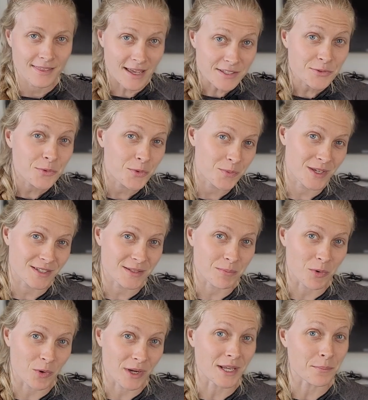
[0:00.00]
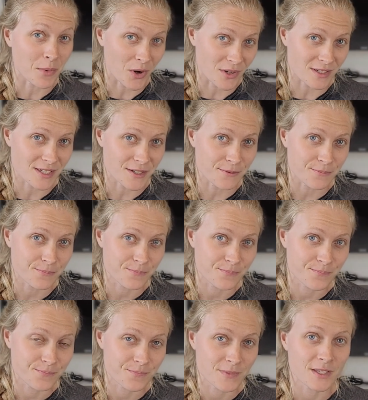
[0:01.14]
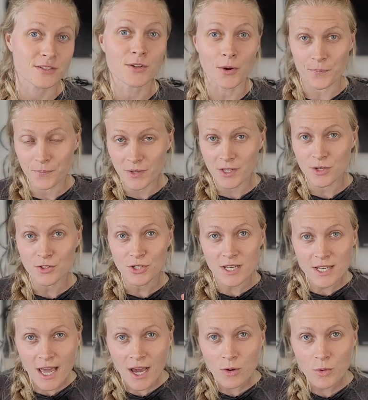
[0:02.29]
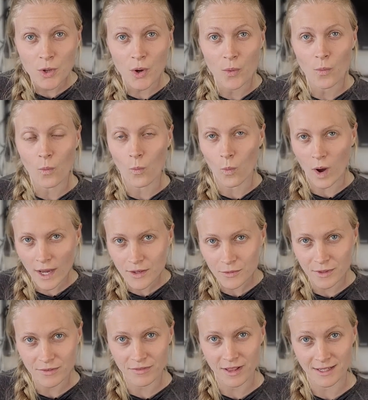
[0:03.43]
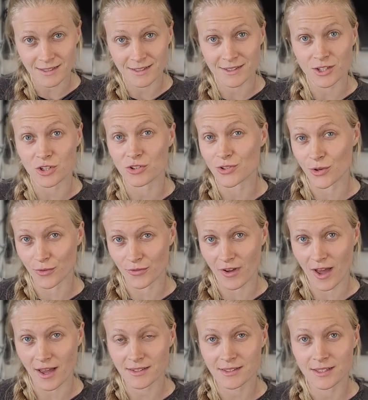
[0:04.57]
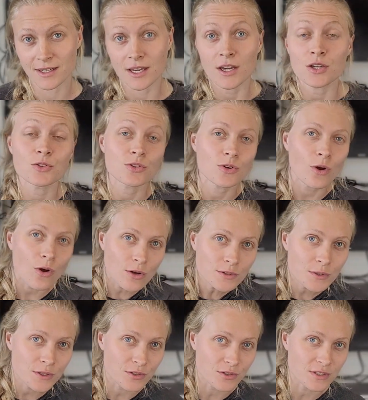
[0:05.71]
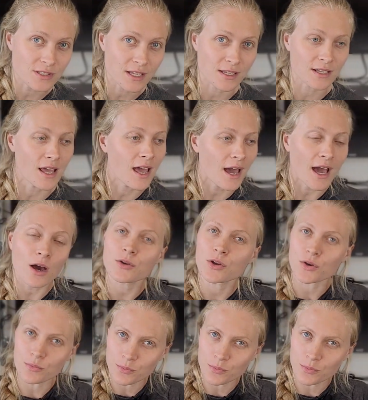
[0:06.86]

That's what we'll be exploring in part two. So you should now know why reflexes are so fast. You should also understand how your